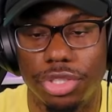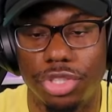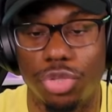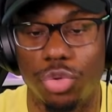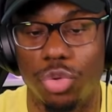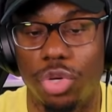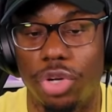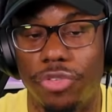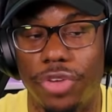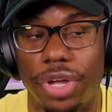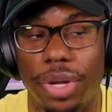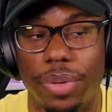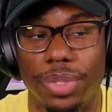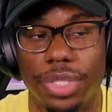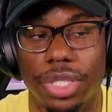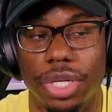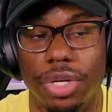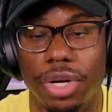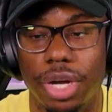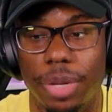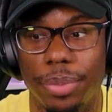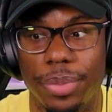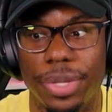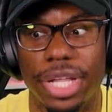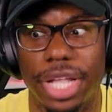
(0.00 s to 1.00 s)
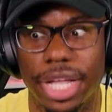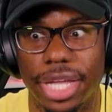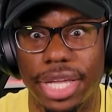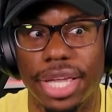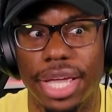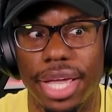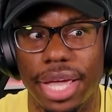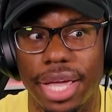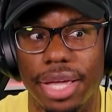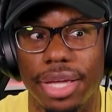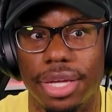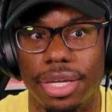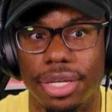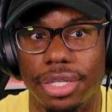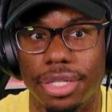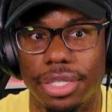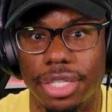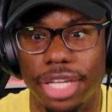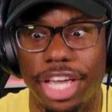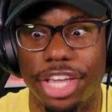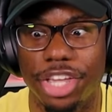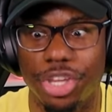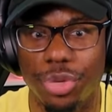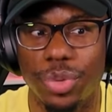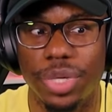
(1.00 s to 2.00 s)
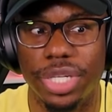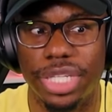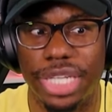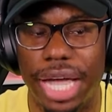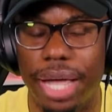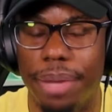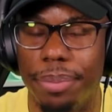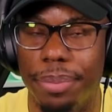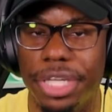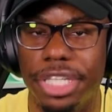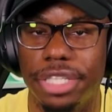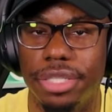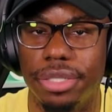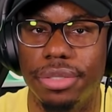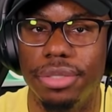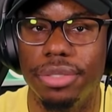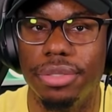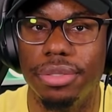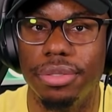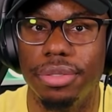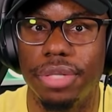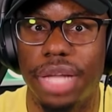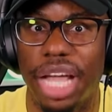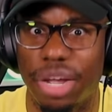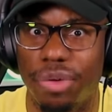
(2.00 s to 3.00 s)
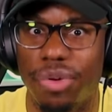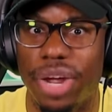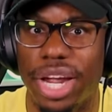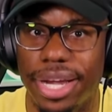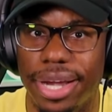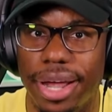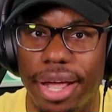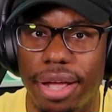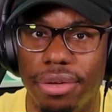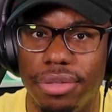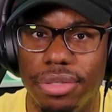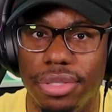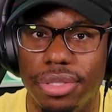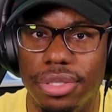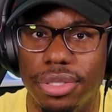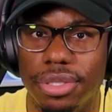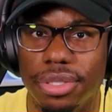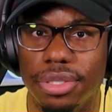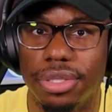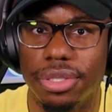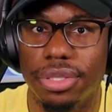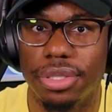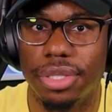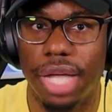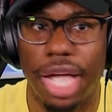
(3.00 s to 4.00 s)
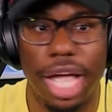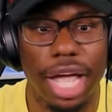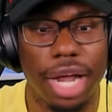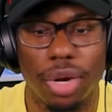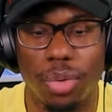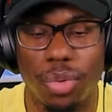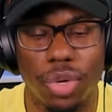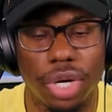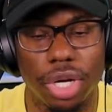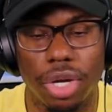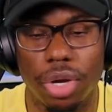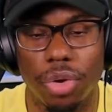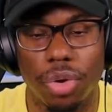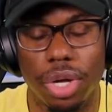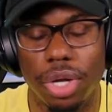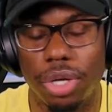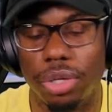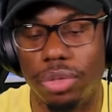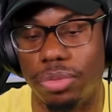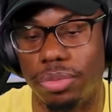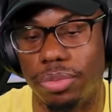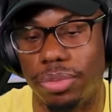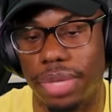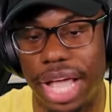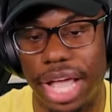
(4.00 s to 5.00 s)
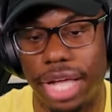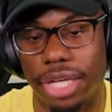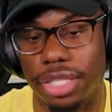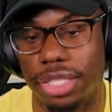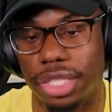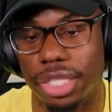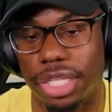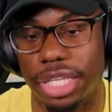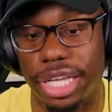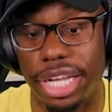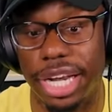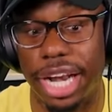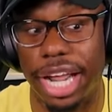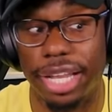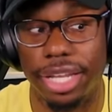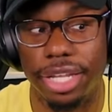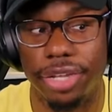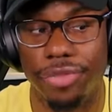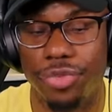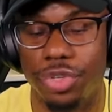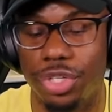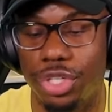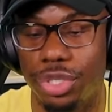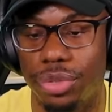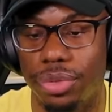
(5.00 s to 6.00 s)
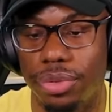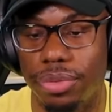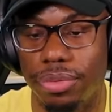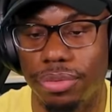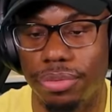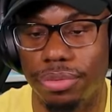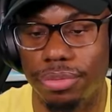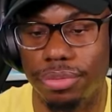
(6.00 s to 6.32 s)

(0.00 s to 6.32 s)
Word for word: Shoot, if I was her, I'd be like, yeah. Can you adopt me too? Like right now? I don't want to go home. Actually, can I live with you?